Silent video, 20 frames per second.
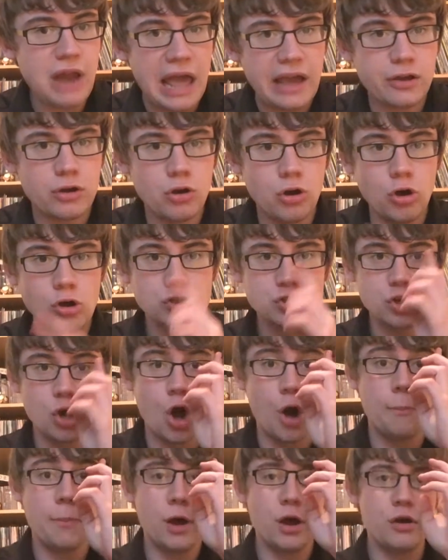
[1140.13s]
records
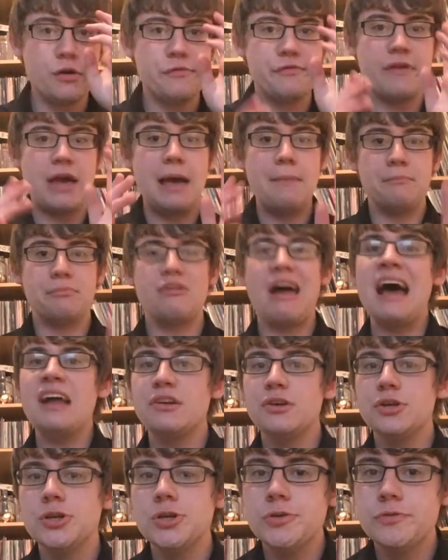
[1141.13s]
are both
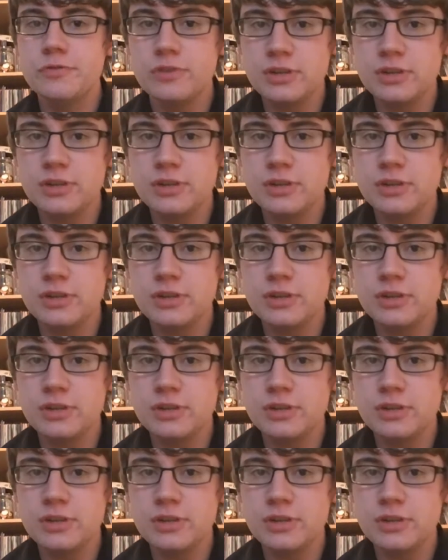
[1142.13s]
brand new